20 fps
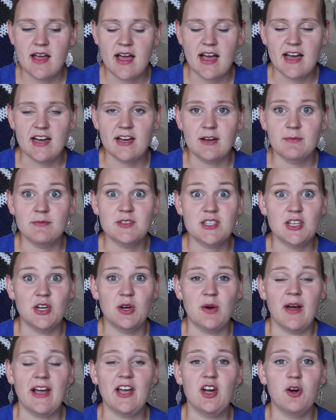Um,
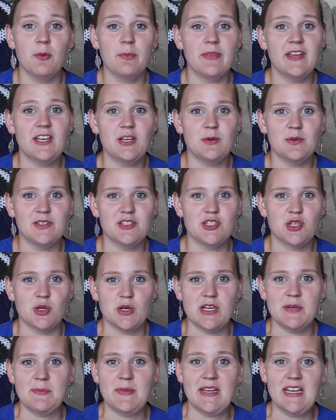so I hope that you will
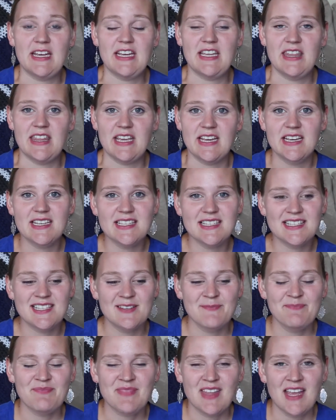join me in this.
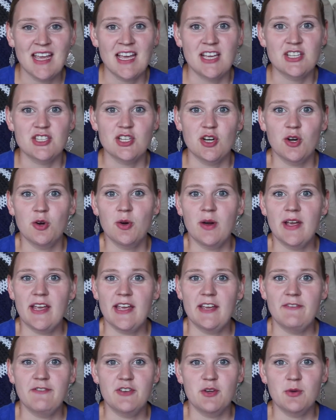So
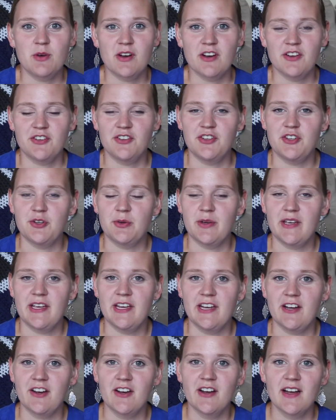if you are new
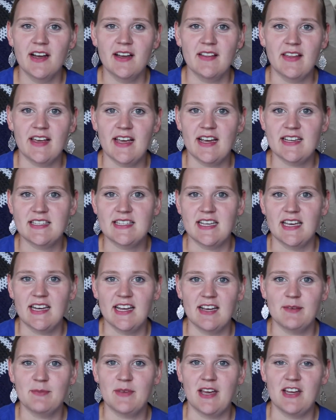here, like I said,
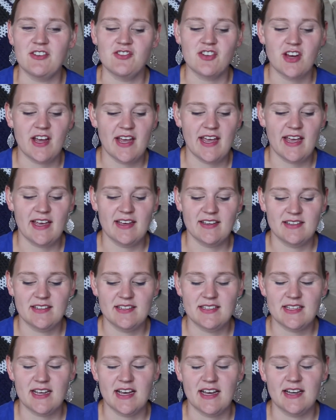I'm Kendra
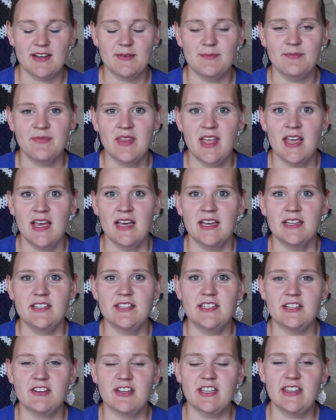and um,
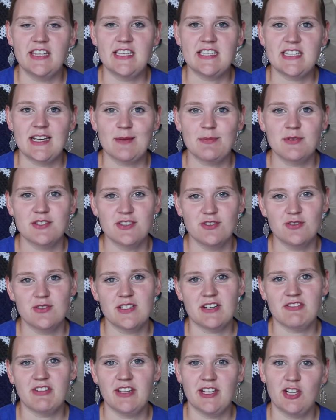during these episodes
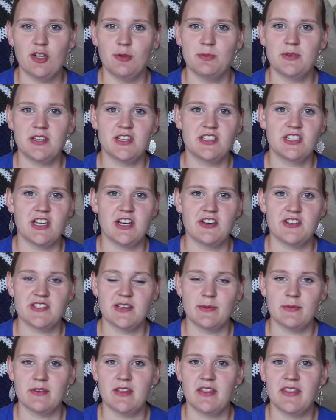I really hope to share
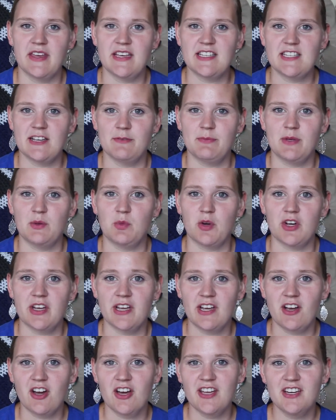some of the things I've been
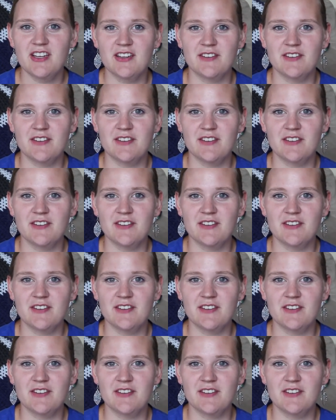working on.